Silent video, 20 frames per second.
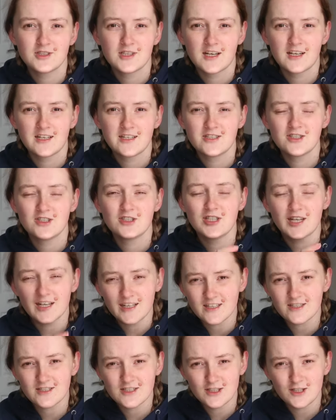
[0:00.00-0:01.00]
challenge
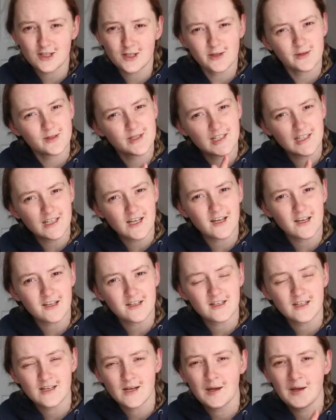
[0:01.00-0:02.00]
challenging you to
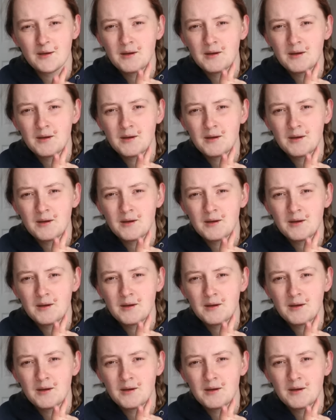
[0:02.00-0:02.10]
learn